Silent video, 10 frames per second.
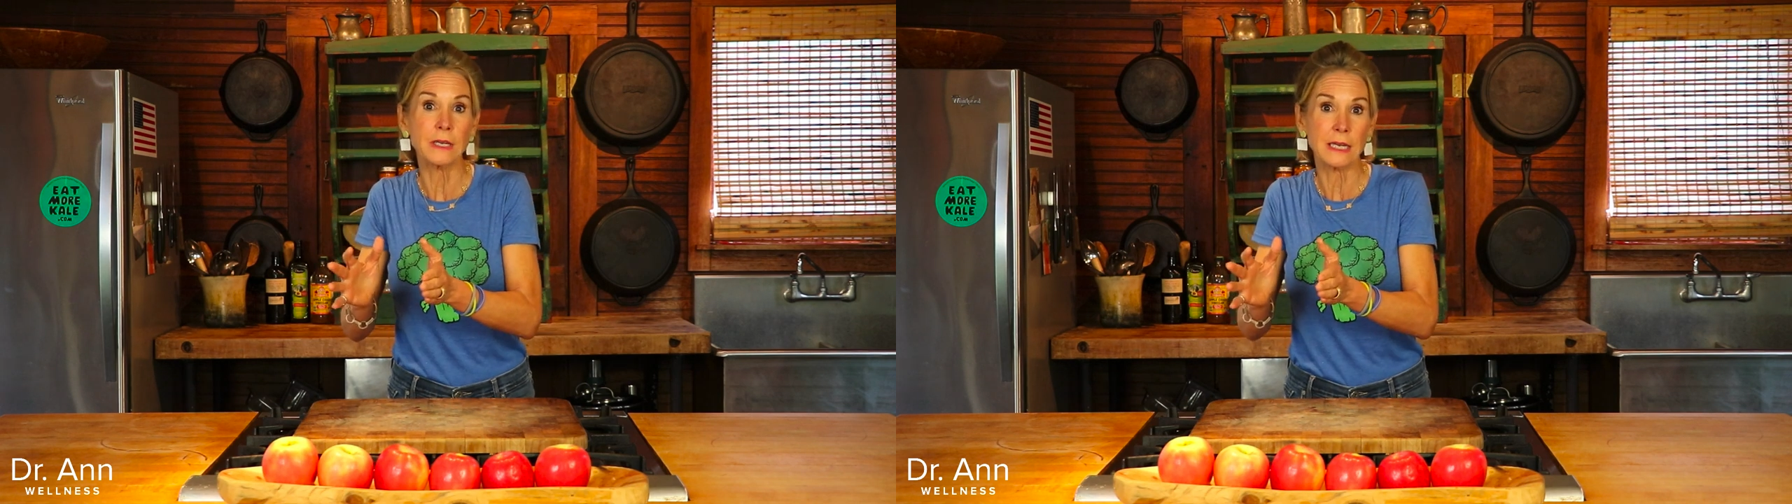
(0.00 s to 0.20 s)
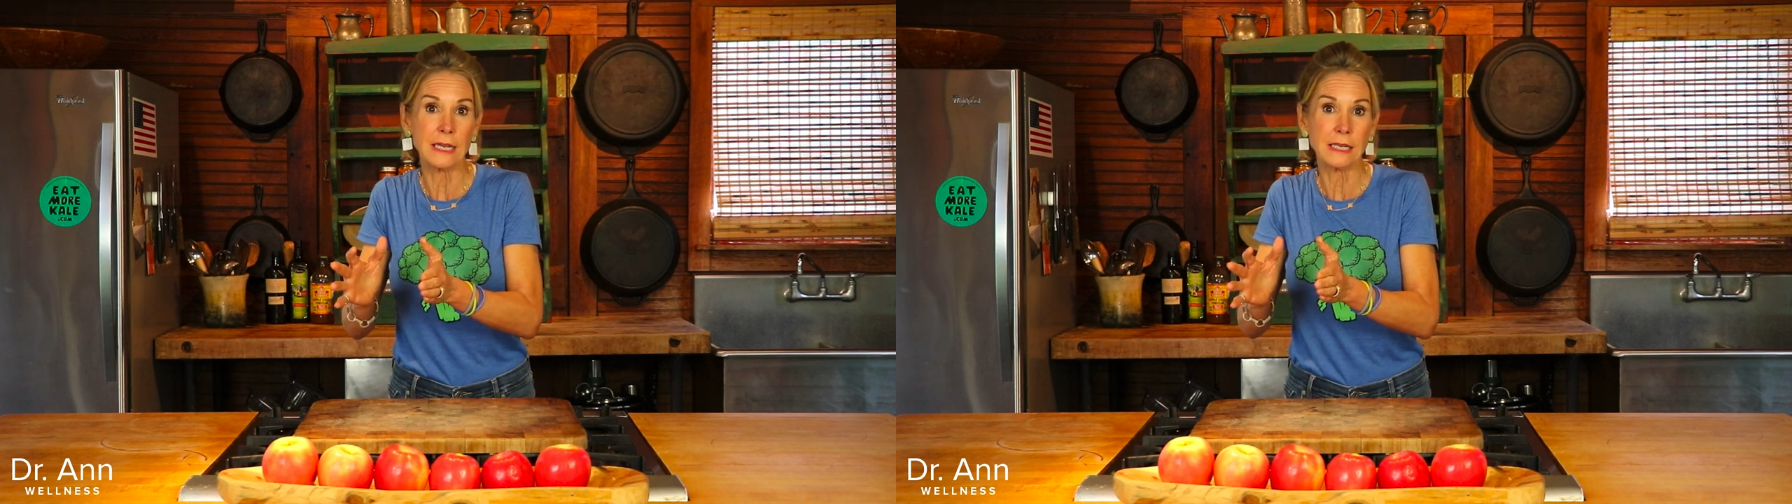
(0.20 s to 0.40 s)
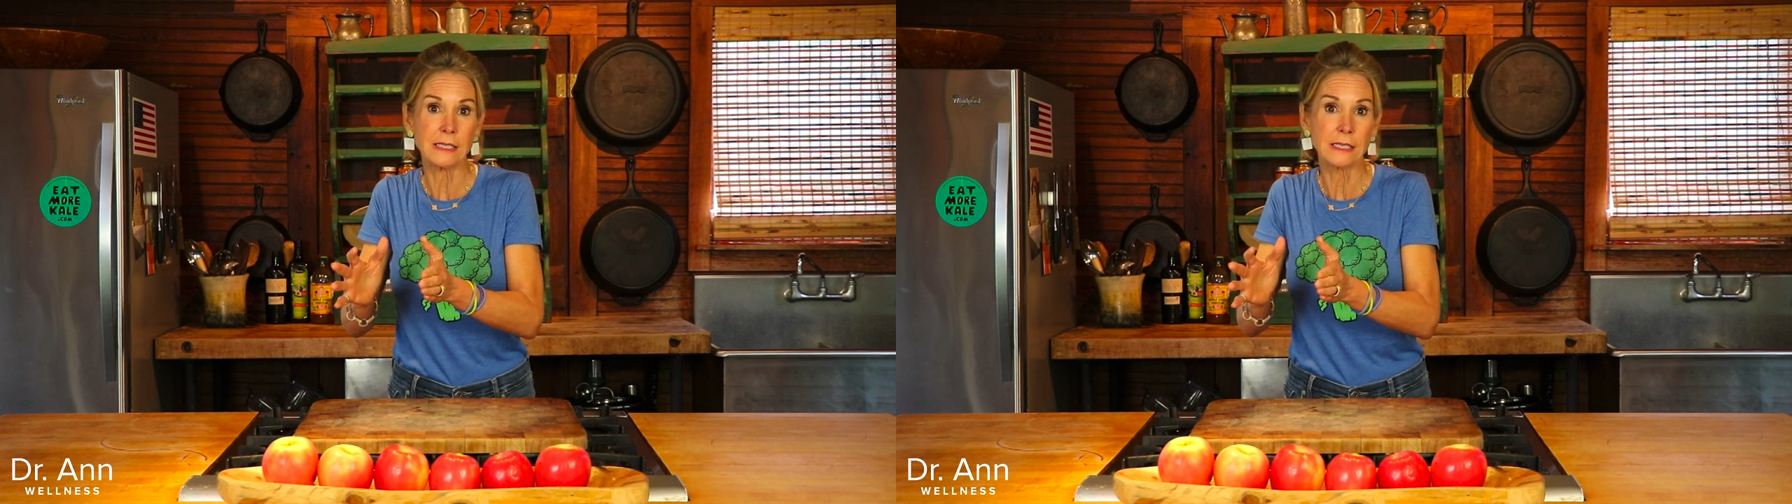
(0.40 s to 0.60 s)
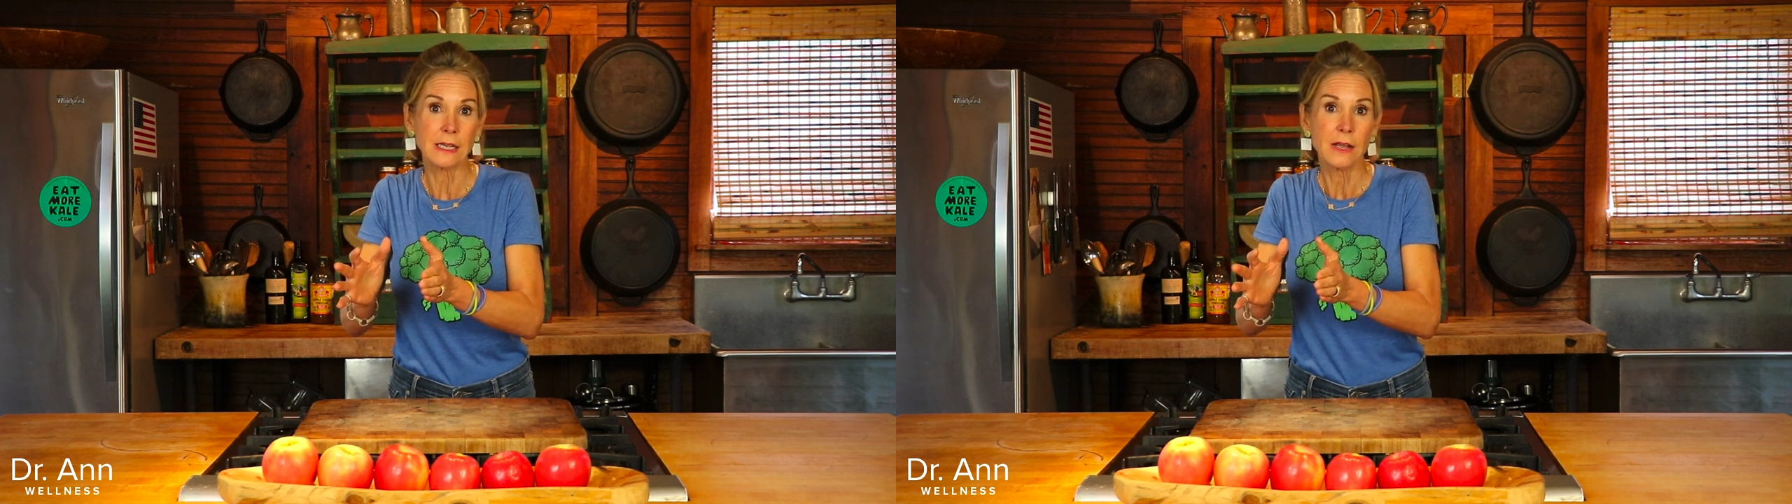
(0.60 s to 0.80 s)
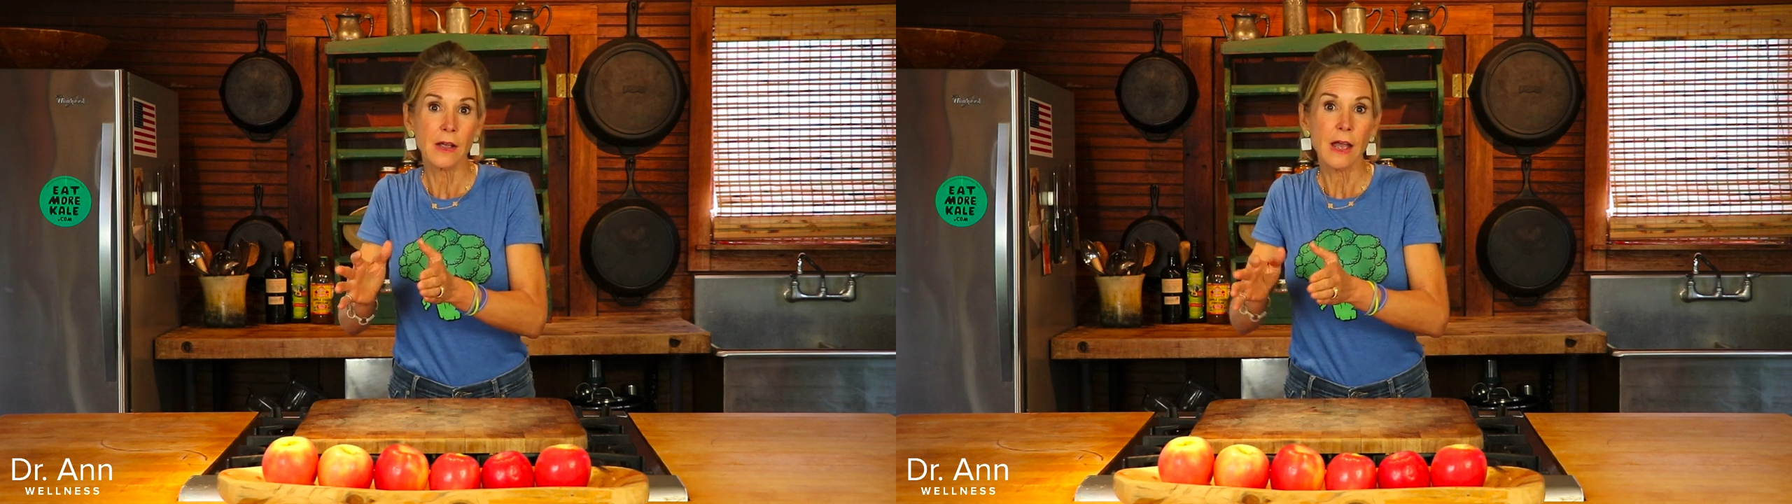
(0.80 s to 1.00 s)
needs
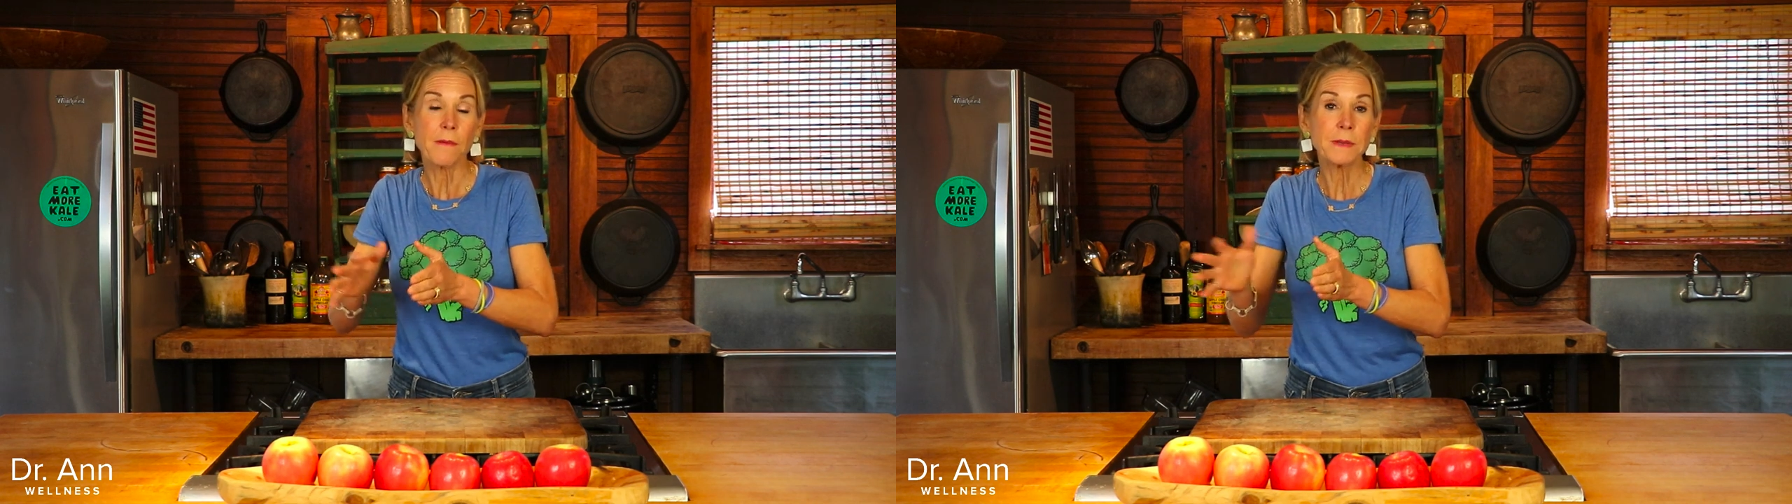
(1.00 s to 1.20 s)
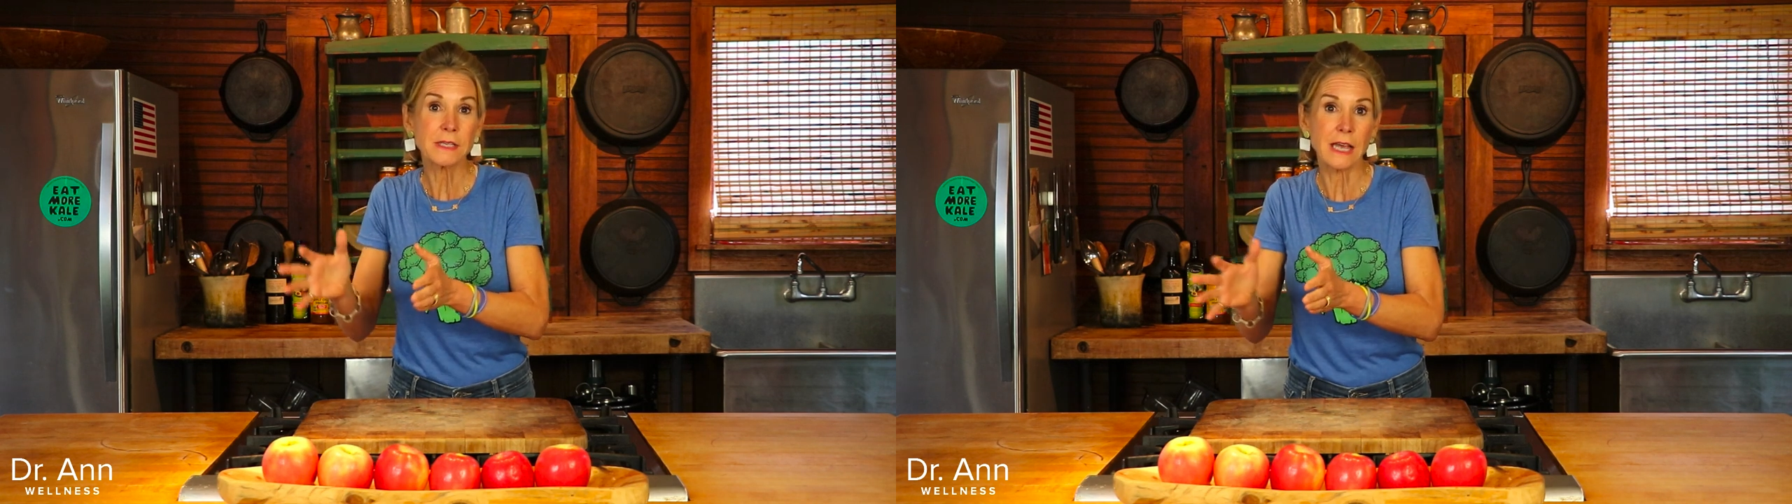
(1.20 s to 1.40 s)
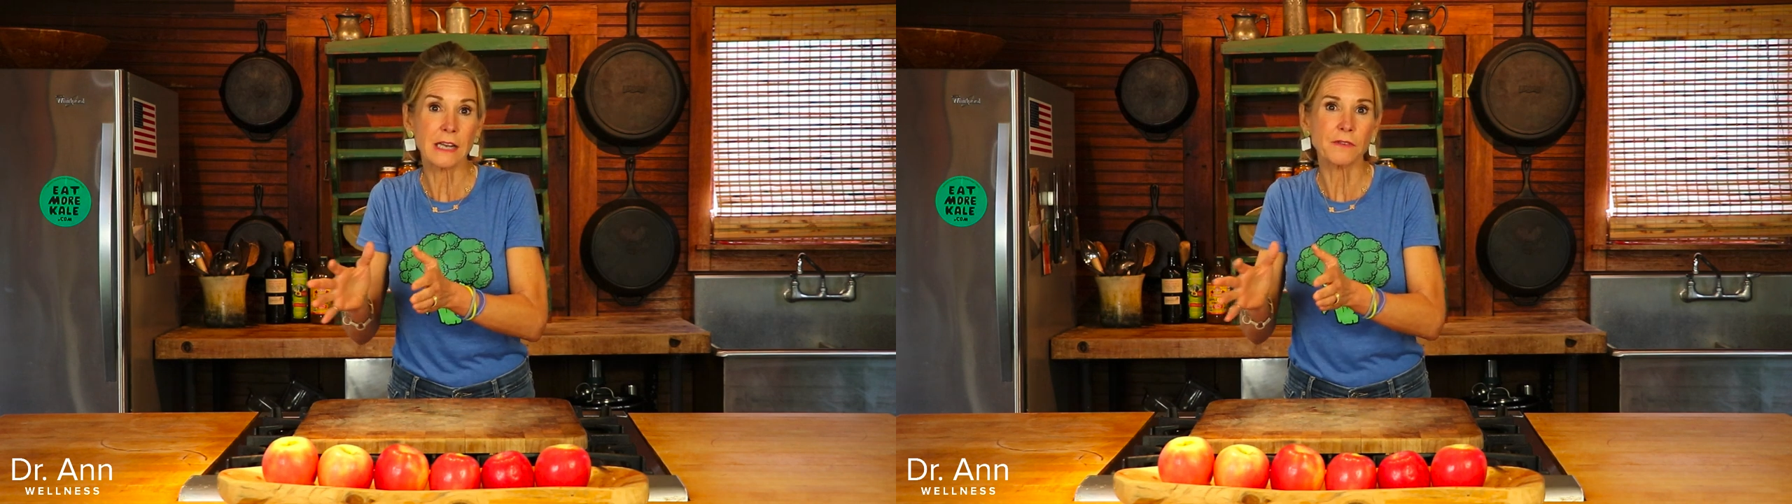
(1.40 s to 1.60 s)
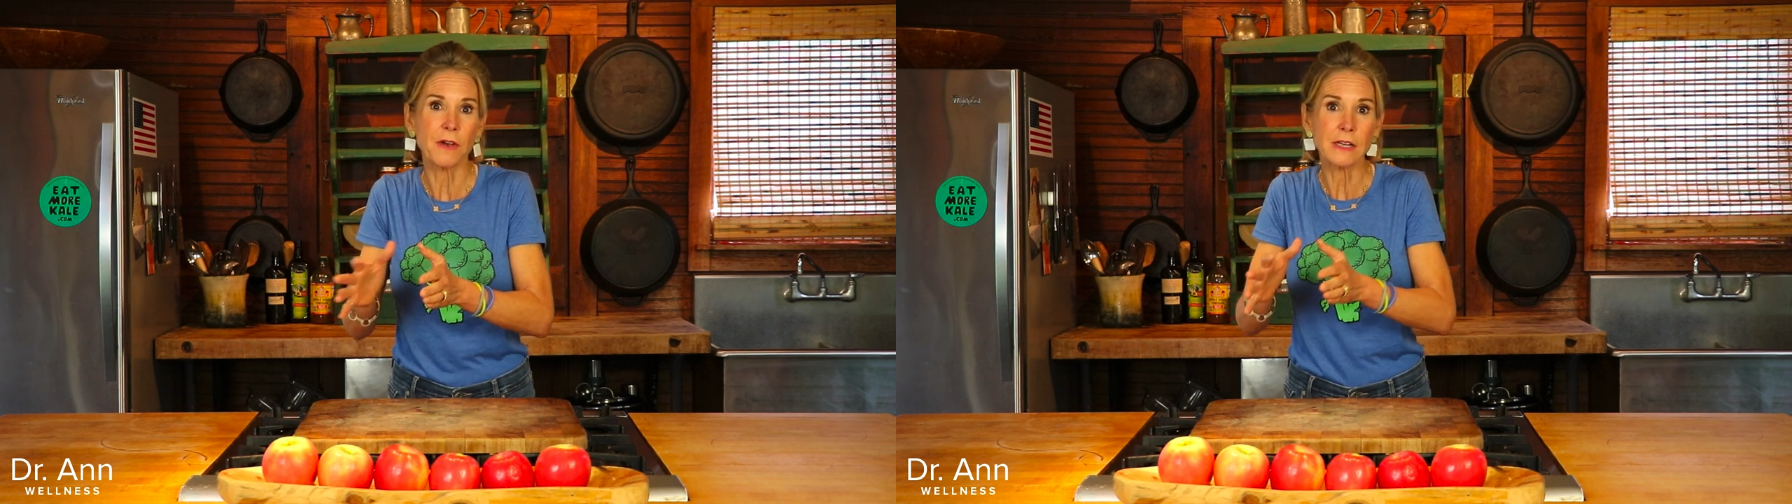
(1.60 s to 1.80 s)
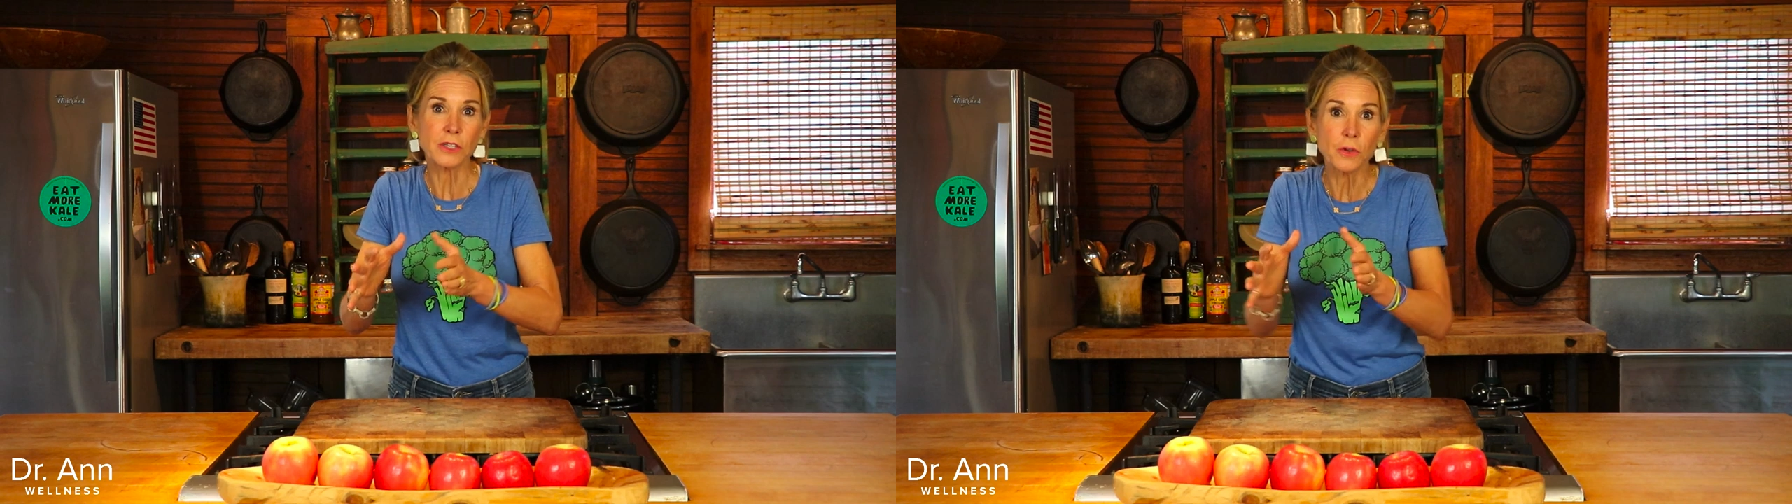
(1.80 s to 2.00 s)
have been satisfied.